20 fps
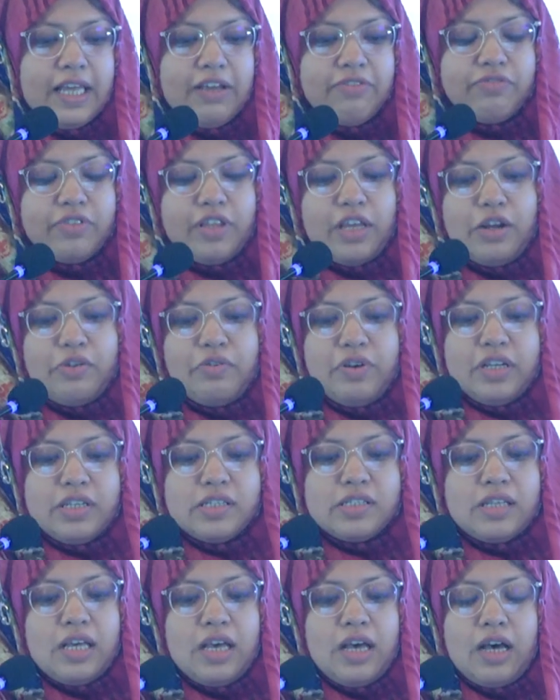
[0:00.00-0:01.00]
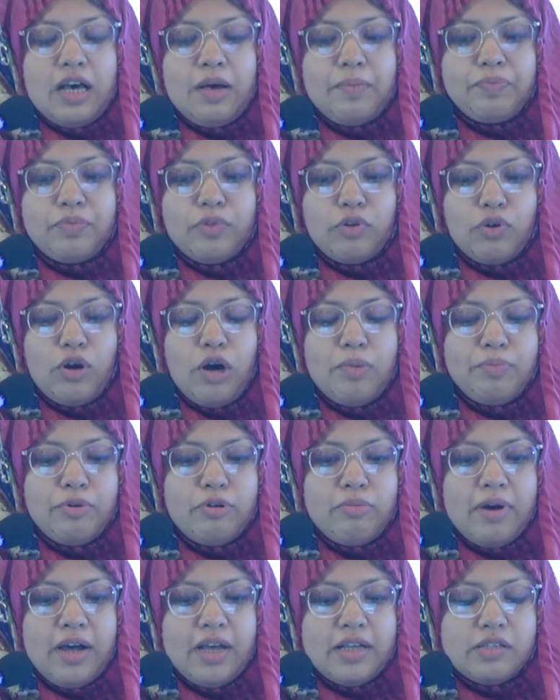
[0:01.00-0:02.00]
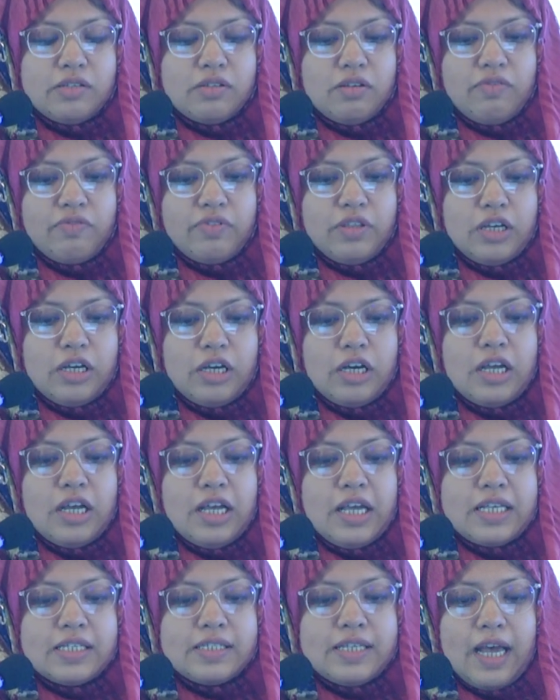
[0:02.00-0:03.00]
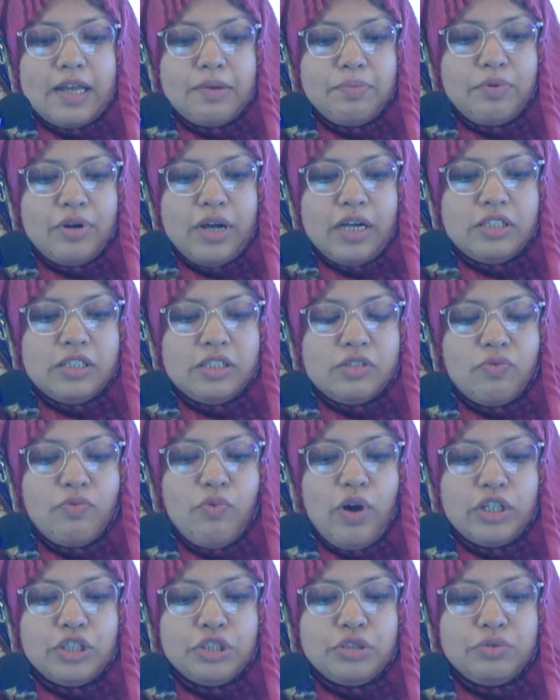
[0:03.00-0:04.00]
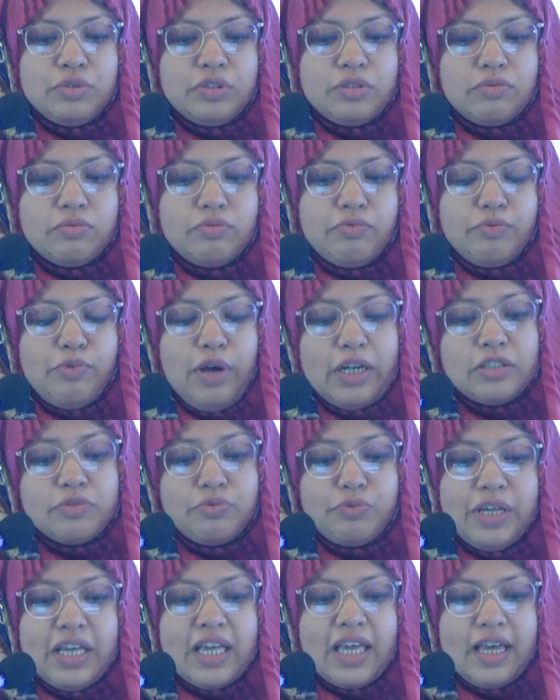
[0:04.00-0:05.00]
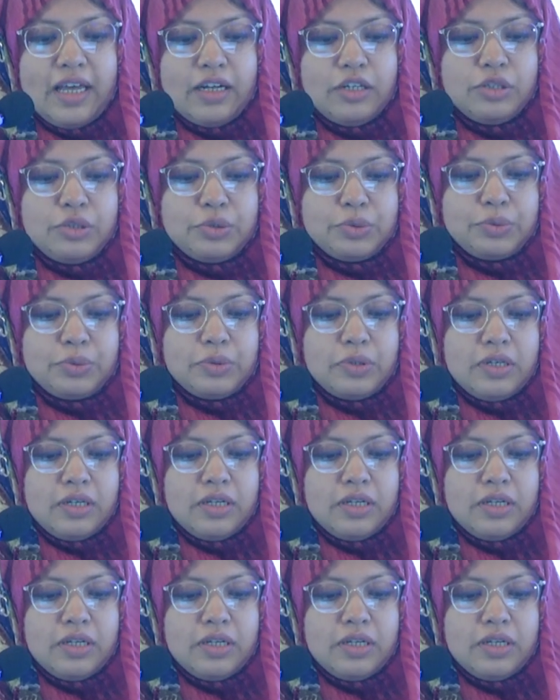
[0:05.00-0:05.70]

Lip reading: if there is a compromise of the side branch, what we can do?